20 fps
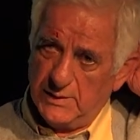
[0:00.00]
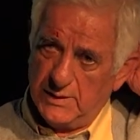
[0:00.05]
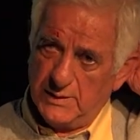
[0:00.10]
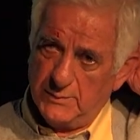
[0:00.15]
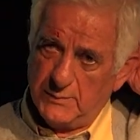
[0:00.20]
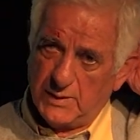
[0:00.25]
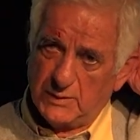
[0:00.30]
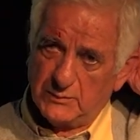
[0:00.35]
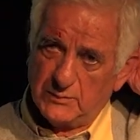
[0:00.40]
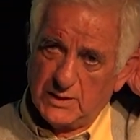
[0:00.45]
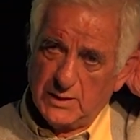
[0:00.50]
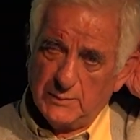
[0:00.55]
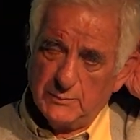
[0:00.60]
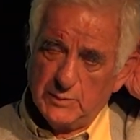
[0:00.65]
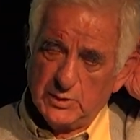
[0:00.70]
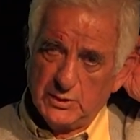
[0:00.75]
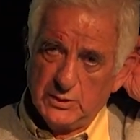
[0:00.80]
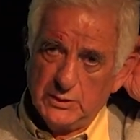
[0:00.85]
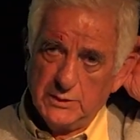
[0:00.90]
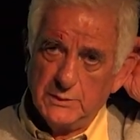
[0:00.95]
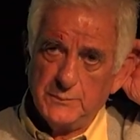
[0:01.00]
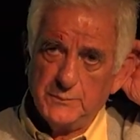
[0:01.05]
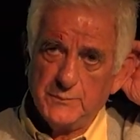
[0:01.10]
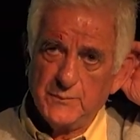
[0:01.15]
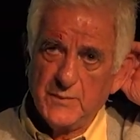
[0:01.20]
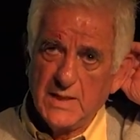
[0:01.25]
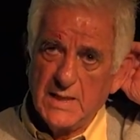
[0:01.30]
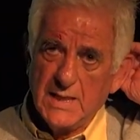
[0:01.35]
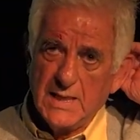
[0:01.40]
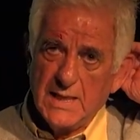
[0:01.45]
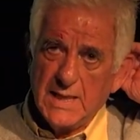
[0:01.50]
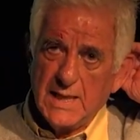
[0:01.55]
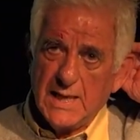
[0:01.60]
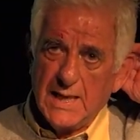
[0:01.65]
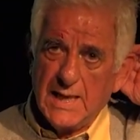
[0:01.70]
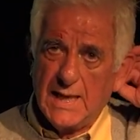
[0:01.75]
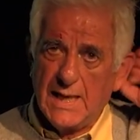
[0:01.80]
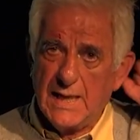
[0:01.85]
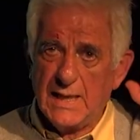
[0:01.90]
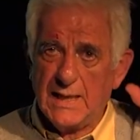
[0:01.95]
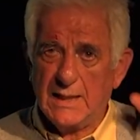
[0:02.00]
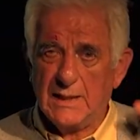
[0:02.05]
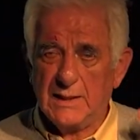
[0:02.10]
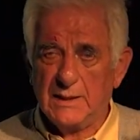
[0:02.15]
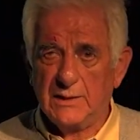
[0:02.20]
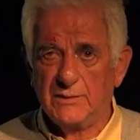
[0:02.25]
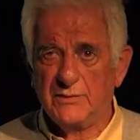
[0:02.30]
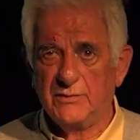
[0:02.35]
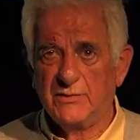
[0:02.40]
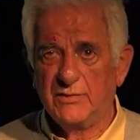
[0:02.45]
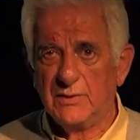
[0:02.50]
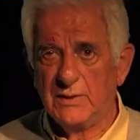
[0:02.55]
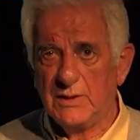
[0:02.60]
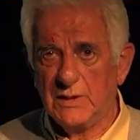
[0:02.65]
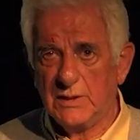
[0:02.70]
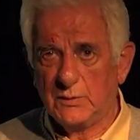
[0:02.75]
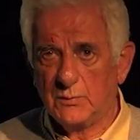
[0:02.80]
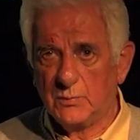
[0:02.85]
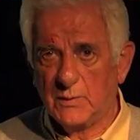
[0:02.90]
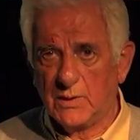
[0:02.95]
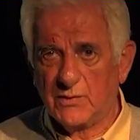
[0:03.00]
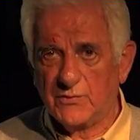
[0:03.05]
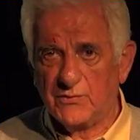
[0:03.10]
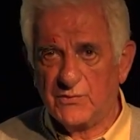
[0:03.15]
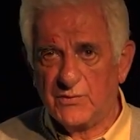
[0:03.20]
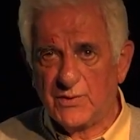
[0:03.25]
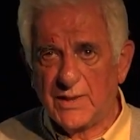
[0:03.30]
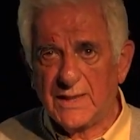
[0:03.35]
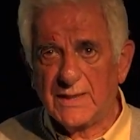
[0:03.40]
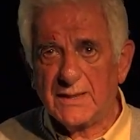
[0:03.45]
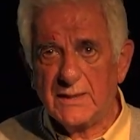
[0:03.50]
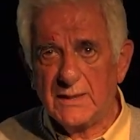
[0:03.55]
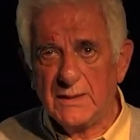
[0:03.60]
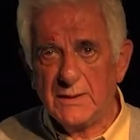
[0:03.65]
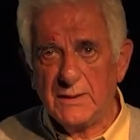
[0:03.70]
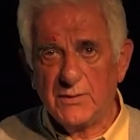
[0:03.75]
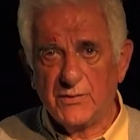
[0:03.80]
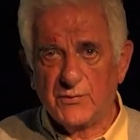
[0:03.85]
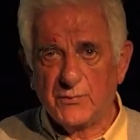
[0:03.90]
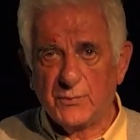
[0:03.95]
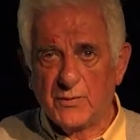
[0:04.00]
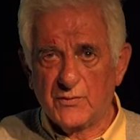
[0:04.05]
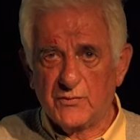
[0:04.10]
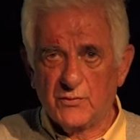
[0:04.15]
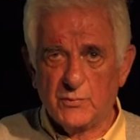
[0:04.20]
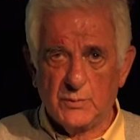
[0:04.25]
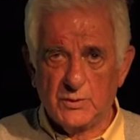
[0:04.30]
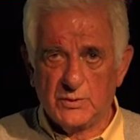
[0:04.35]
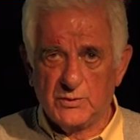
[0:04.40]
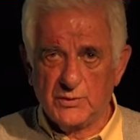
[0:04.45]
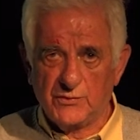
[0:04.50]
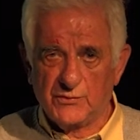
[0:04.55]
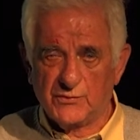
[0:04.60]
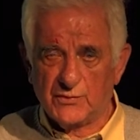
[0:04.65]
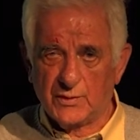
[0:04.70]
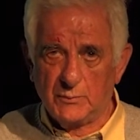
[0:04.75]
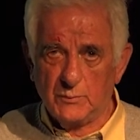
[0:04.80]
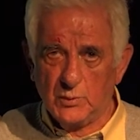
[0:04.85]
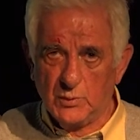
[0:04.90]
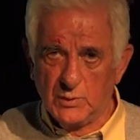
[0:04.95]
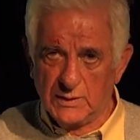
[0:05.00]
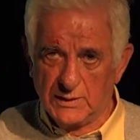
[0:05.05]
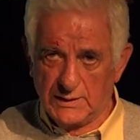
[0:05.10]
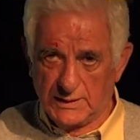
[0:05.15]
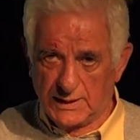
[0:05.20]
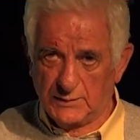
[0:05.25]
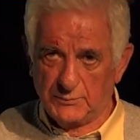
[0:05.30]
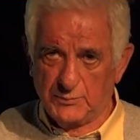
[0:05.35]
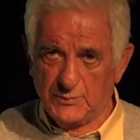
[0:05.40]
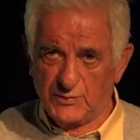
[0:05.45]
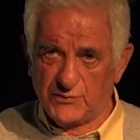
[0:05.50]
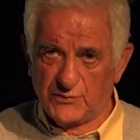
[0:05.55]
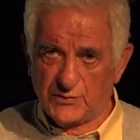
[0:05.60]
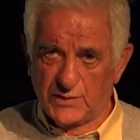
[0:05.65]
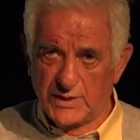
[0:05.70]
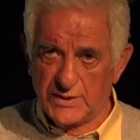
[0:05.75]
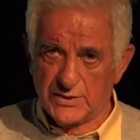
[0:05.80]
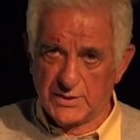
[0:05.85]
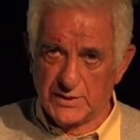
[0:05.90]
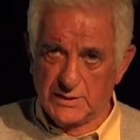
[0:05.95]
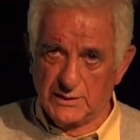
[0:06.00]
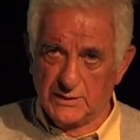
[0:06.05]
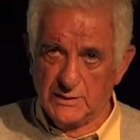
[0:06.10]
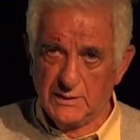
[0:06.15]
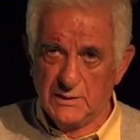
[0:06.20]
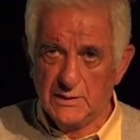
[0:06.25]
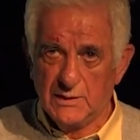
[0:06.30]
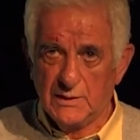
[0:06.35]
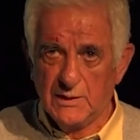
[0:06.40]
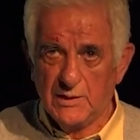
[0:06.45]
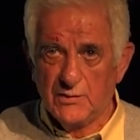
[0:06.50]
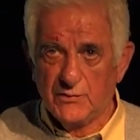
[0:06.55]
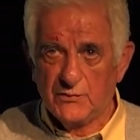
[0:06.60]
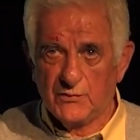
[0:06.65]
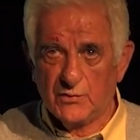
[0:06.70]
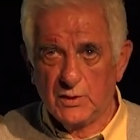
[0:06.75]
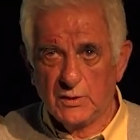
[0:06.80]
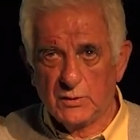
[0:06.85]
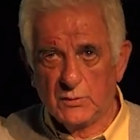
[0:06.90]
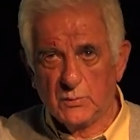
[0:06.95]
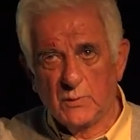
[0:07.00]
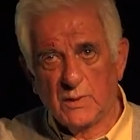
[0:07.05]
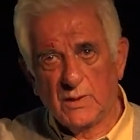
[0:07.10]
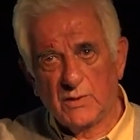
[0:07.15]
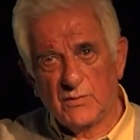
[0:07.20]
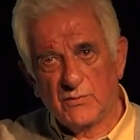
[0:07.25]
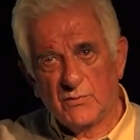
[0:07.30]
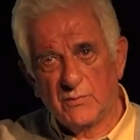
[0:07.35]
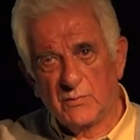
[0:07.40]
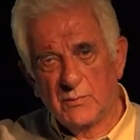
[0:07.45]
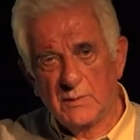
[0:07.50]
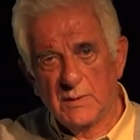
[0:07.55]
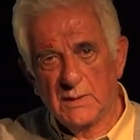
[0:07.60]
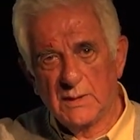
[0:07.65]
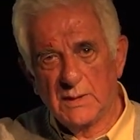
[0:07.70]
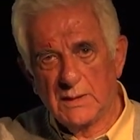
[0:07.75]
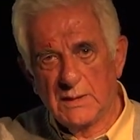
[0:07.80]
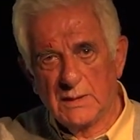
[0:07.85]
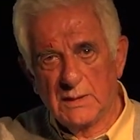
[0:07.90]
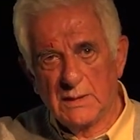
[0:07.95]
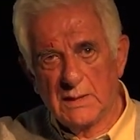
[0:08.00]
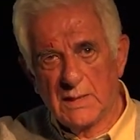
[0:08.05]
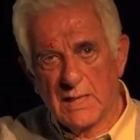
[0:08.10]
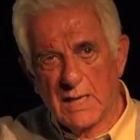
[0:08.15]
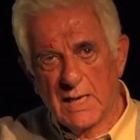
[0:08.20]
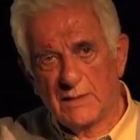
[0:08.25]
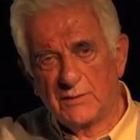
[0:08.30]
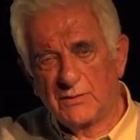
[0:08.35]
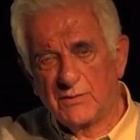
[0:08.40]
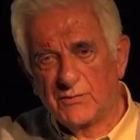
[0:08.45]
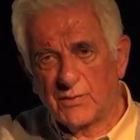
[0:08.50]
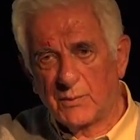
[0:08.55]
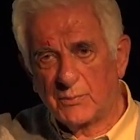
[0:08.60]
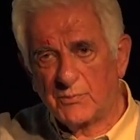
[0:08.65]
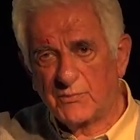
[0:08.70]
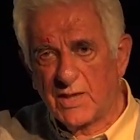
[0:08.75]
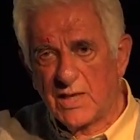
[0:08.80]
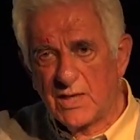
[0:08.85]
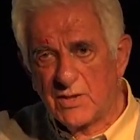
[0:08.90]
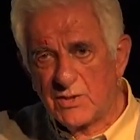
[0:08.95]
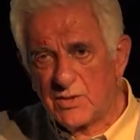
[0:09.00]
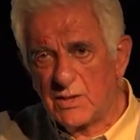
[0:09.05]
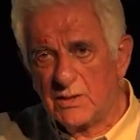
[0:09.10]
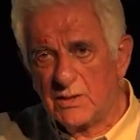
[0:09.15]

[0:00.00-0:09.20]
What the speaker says: Mount Lebanon, and it was directly responsible to Istanbul in administration. So it had a substantial